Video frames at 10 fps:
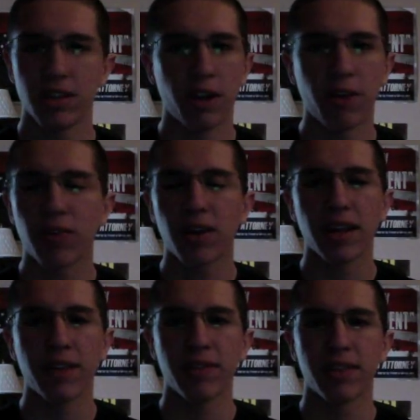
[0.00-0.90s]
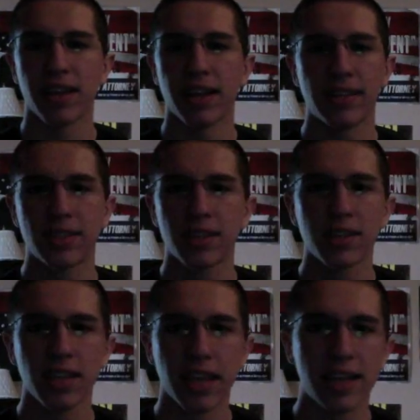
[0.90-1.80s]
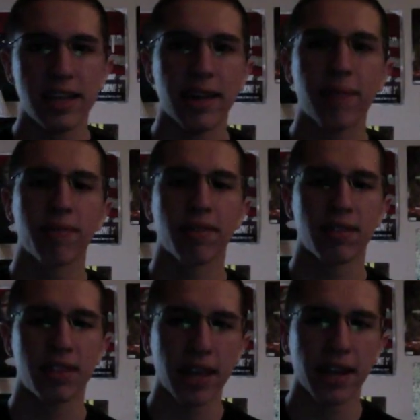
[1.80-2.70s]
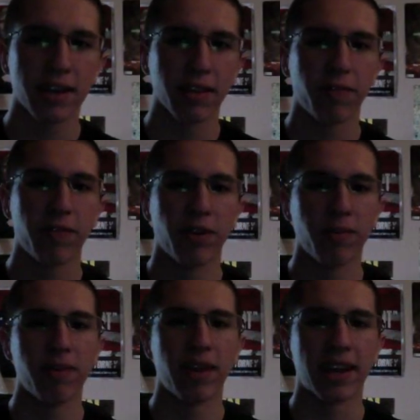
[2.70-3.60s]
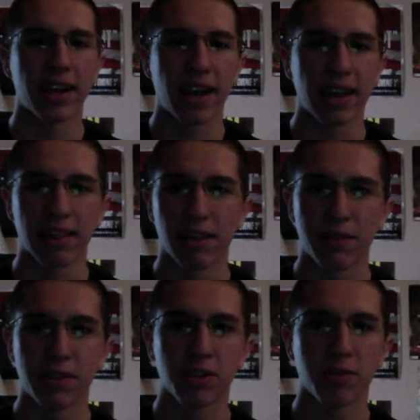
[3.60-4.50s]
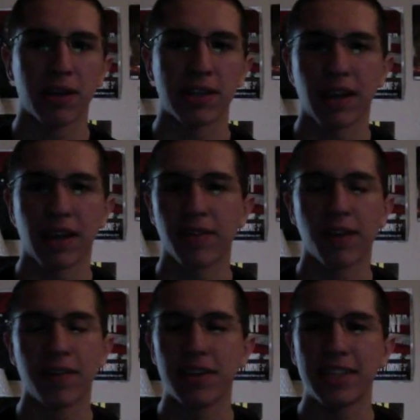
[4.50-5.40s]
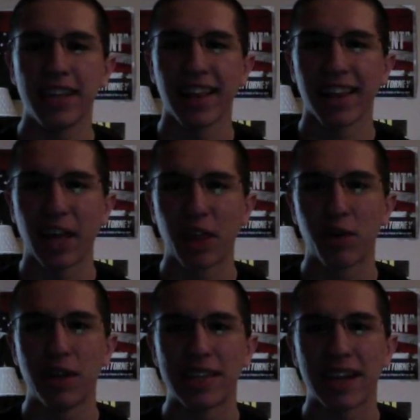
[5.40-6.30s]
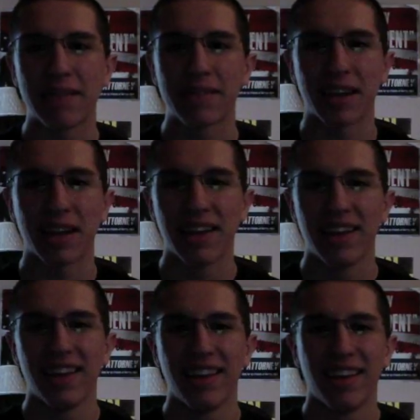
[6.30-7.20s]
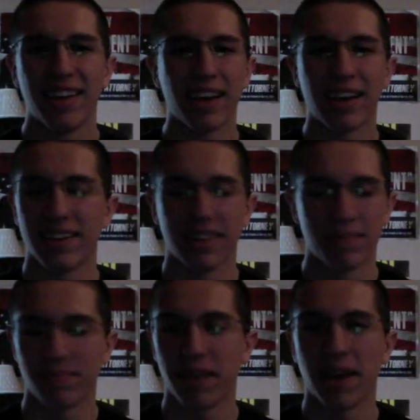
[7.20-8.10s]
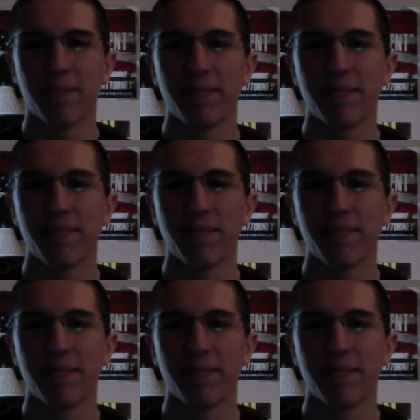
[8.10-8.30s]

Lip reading: Overall, everything. It's such an in-depth take on the film, and I love it so much. I've already seen it like 3 times, and yeah,